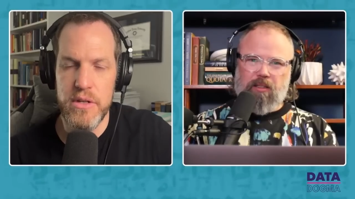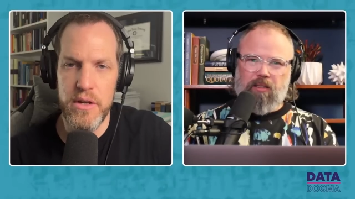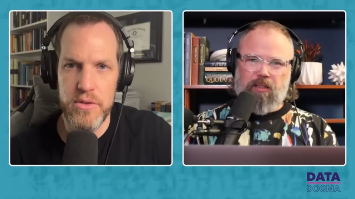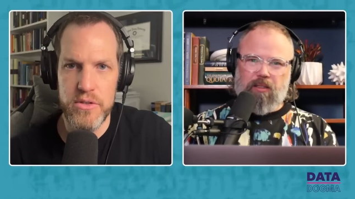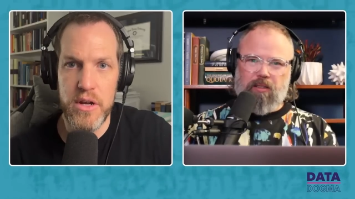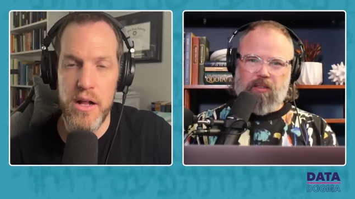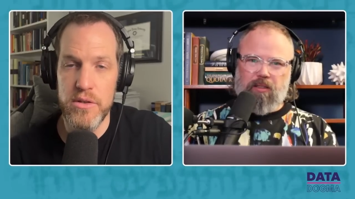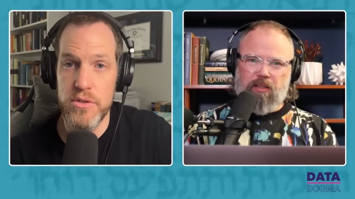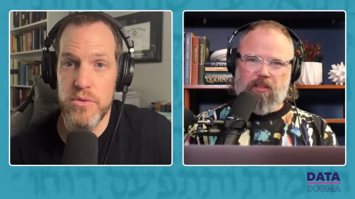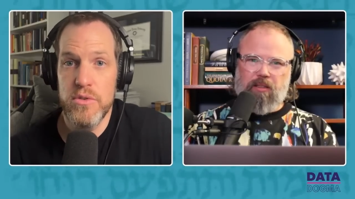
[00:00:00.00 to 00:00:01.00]
Speaker 1: and other
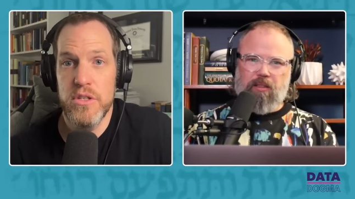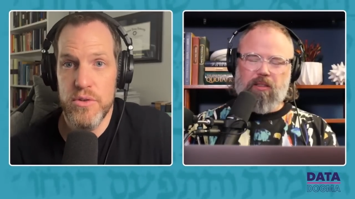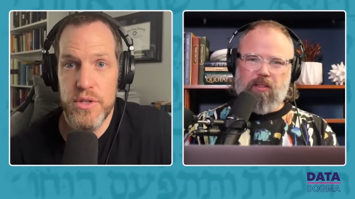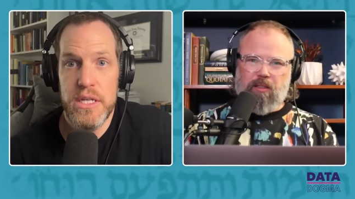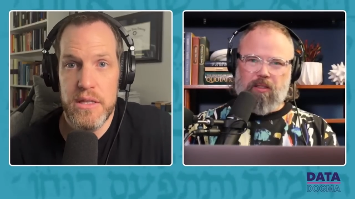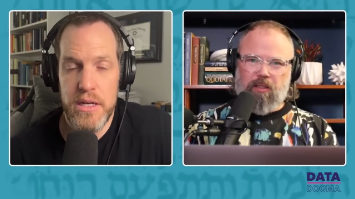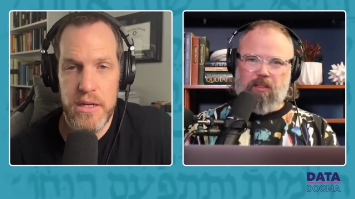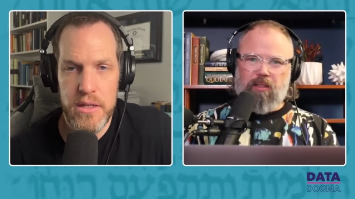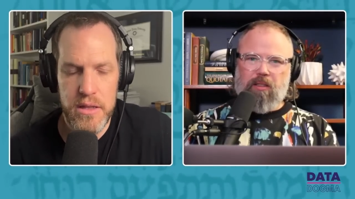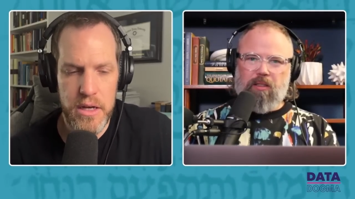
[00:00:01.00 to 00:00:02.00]
scholars who still think
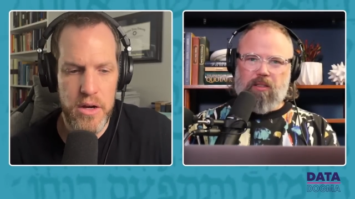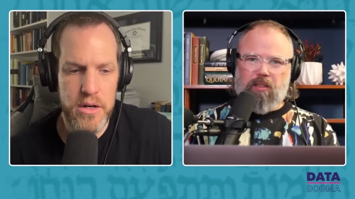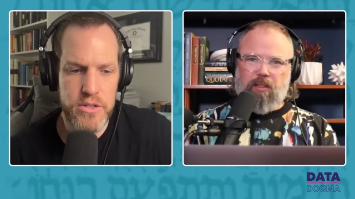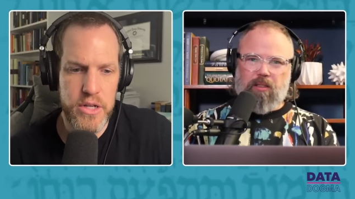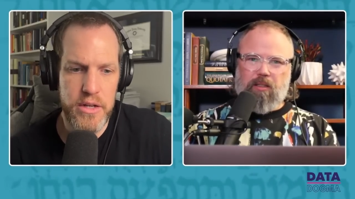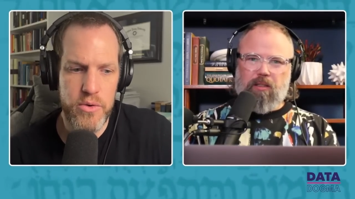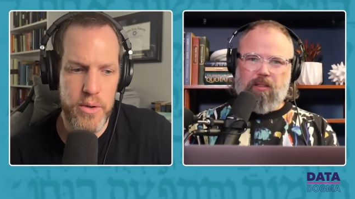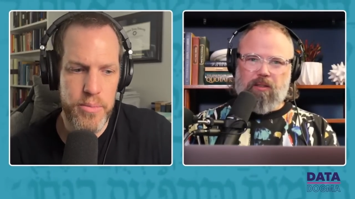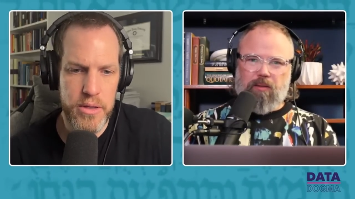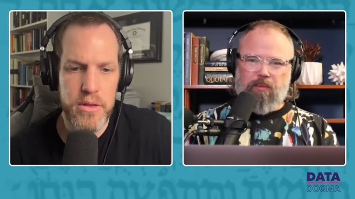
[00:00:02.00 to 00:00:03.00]
they they are
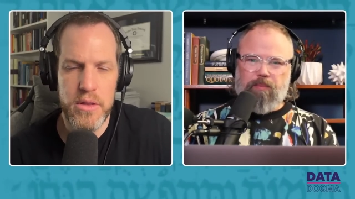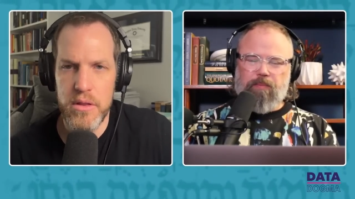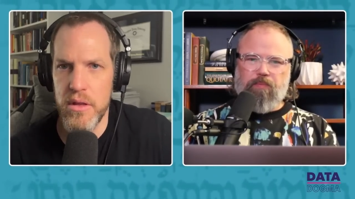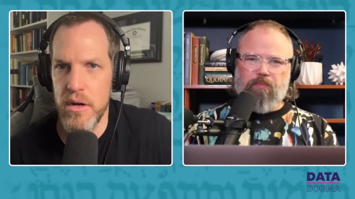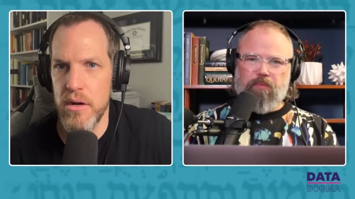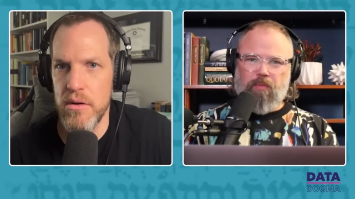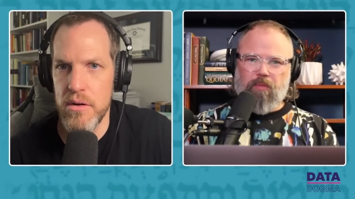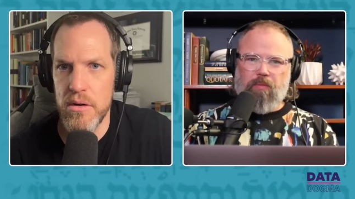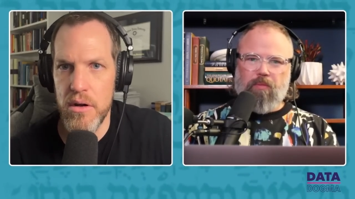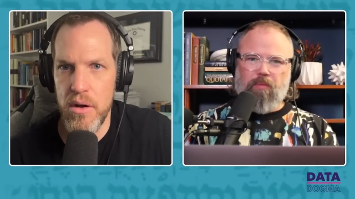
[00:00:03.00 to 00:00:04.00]
genuine, but
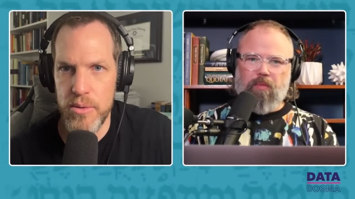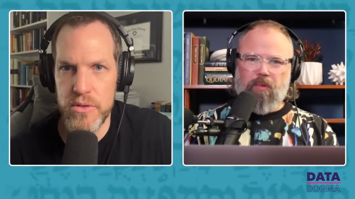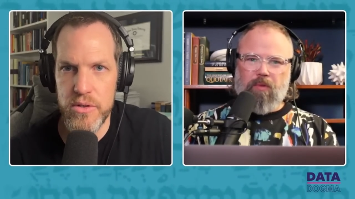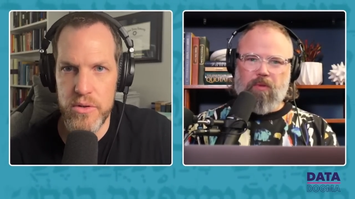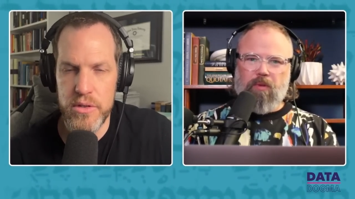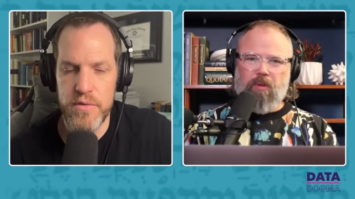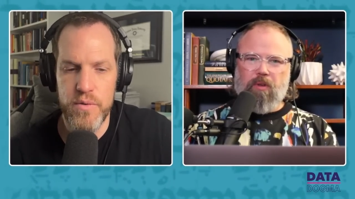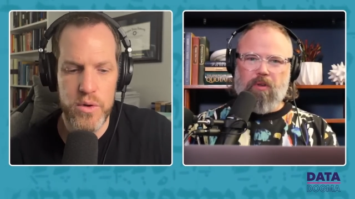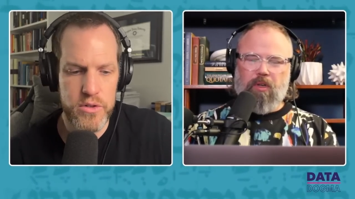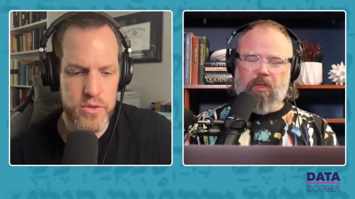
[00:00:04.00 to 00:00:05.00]
they're almost certainly
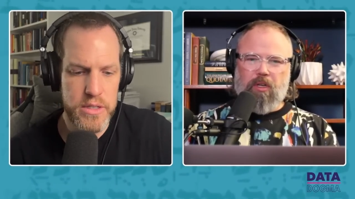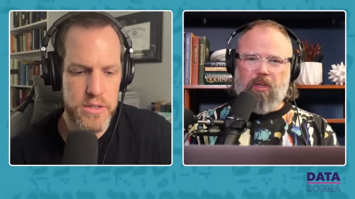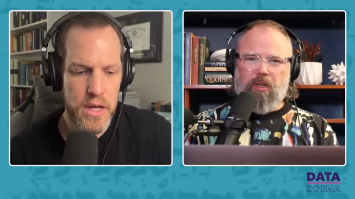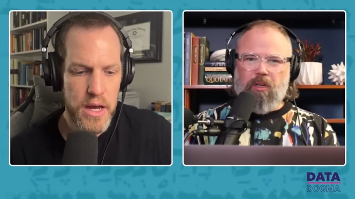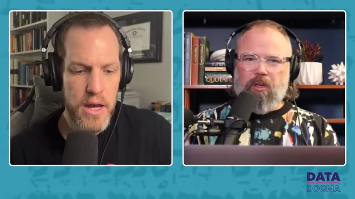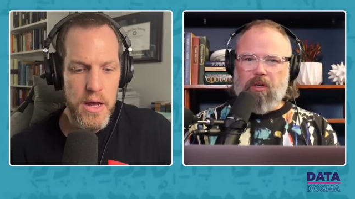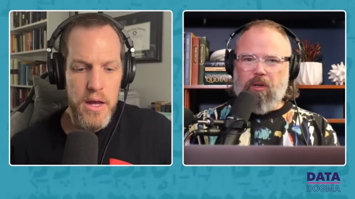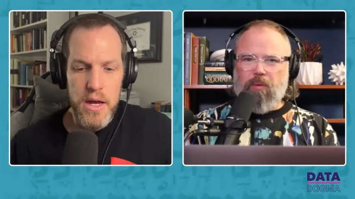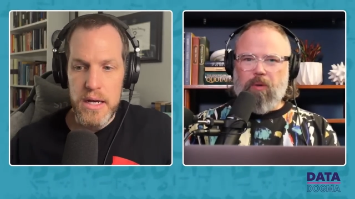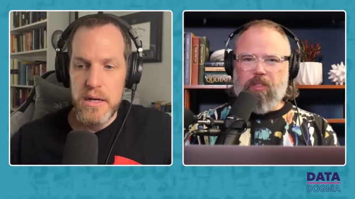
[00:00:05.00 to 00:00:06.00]
forgeries.
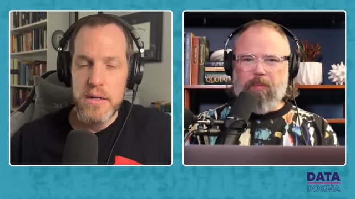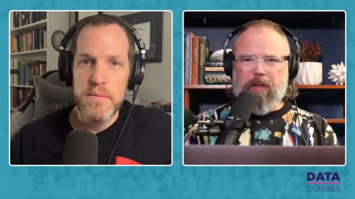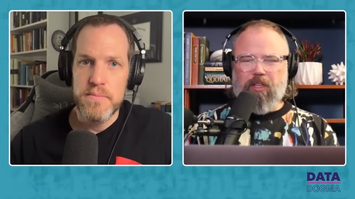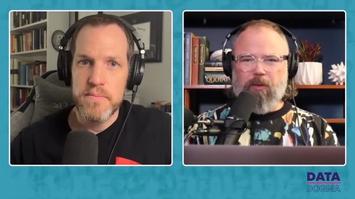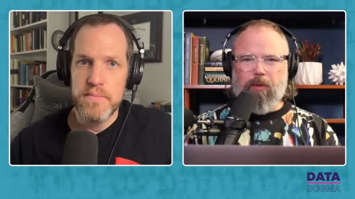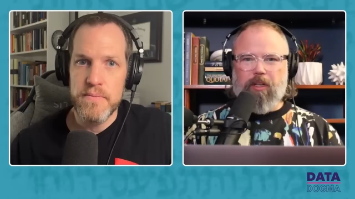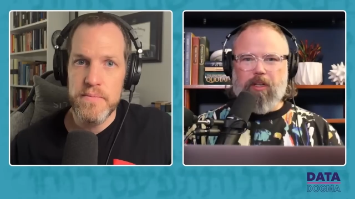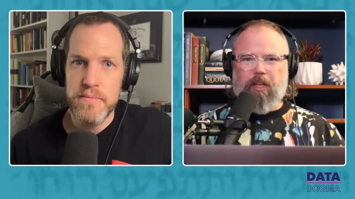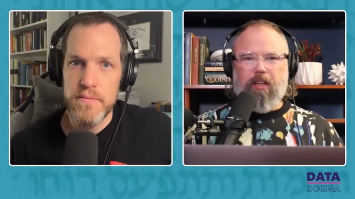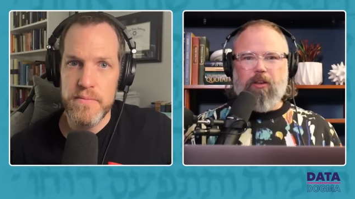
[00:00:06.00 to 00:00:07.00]
Speaker 2: Well, especially when
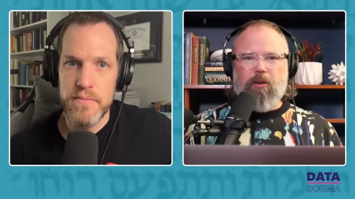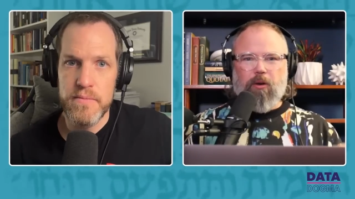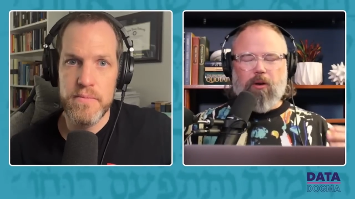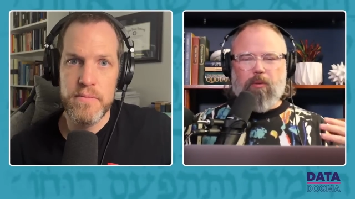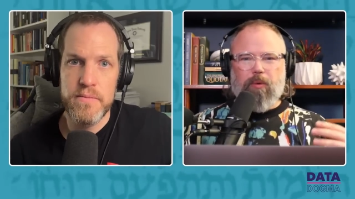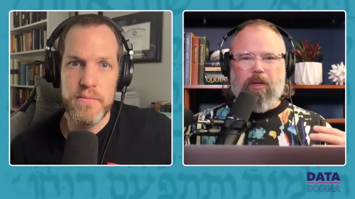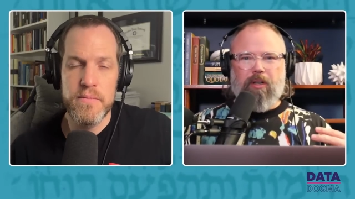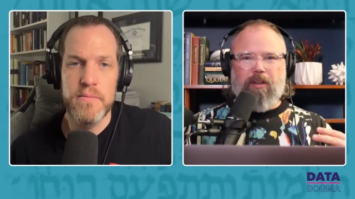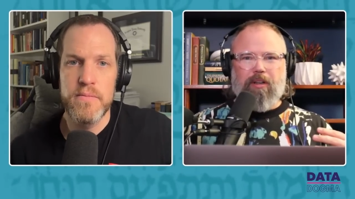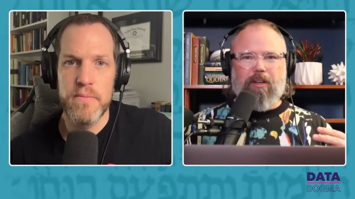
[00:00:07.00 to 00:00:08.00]
like you're
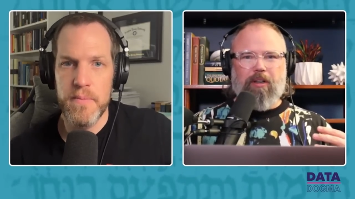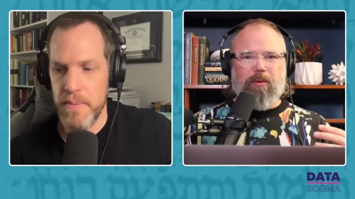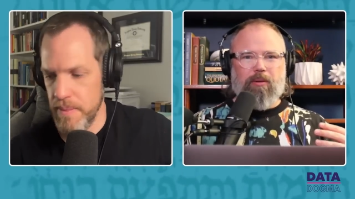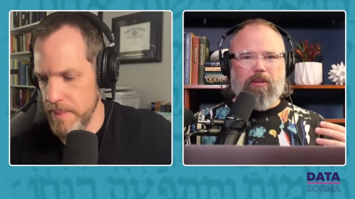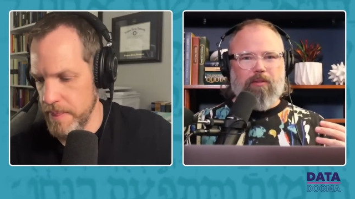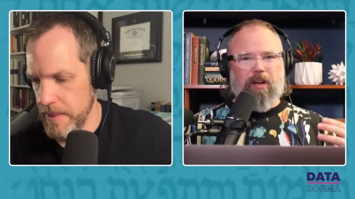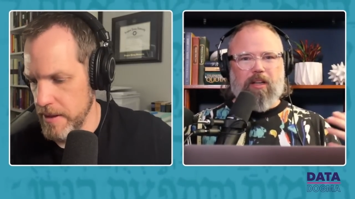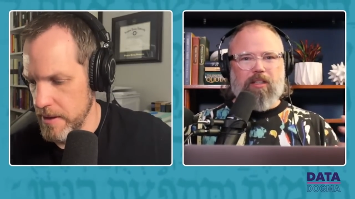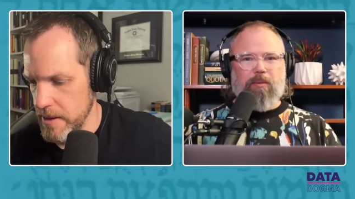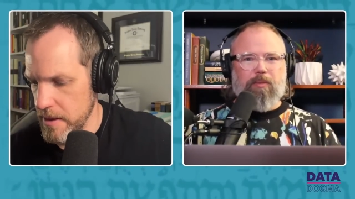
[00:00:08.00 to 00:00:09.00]
when you know you've got
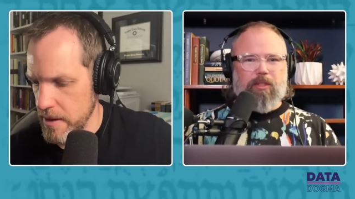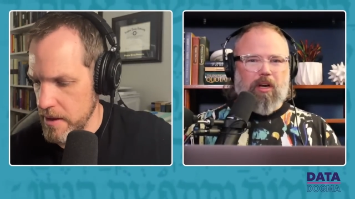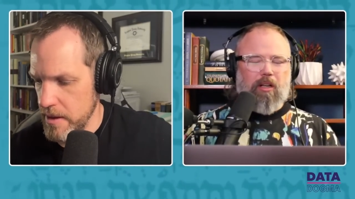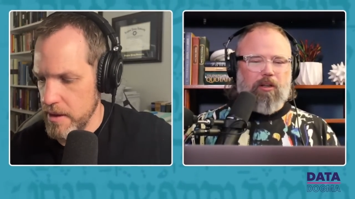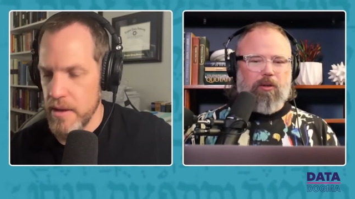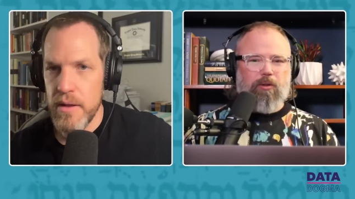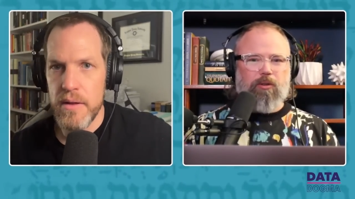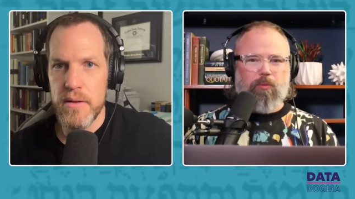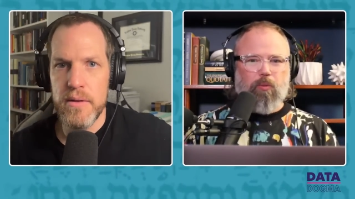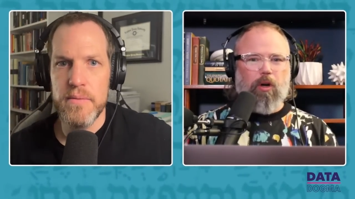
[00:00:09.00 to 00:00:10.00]
some scholar
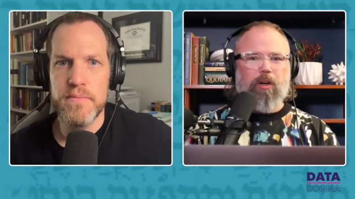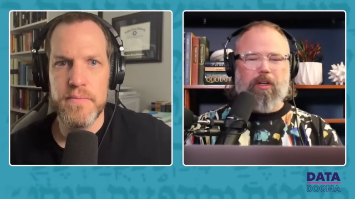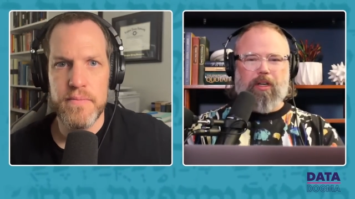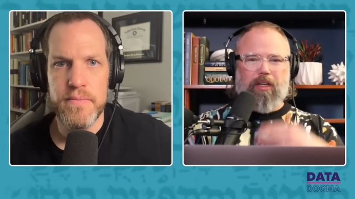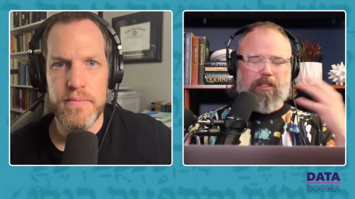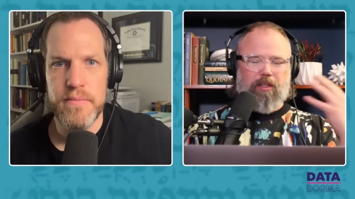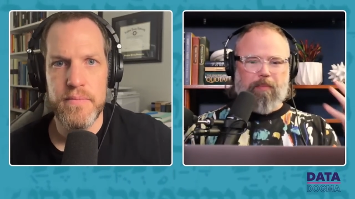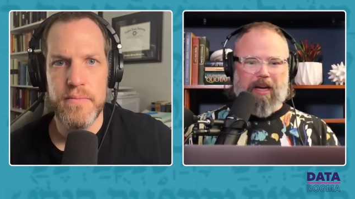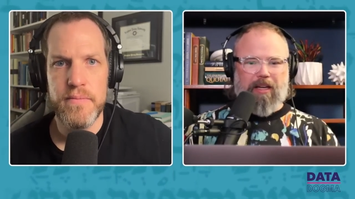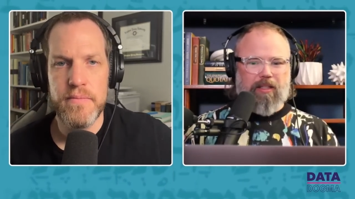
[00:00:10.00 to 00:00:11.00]
whose work is
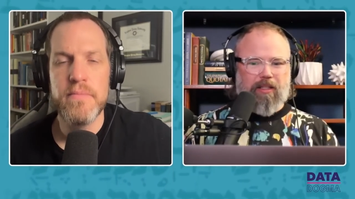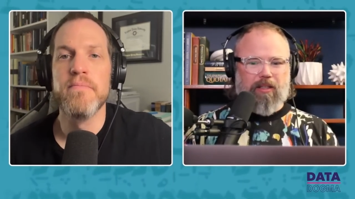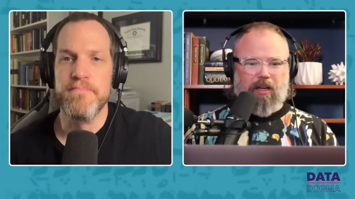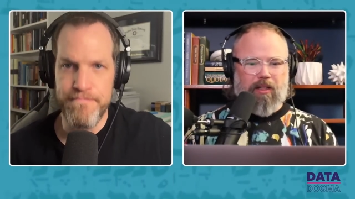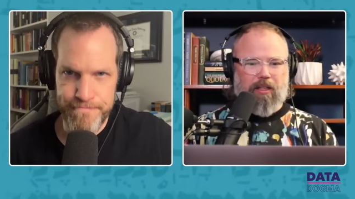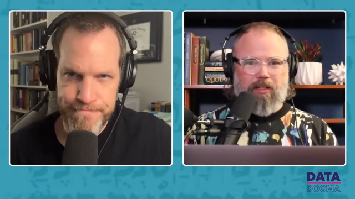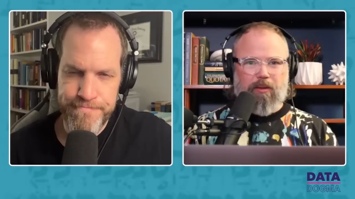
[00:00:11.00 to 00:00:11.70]
dependent on these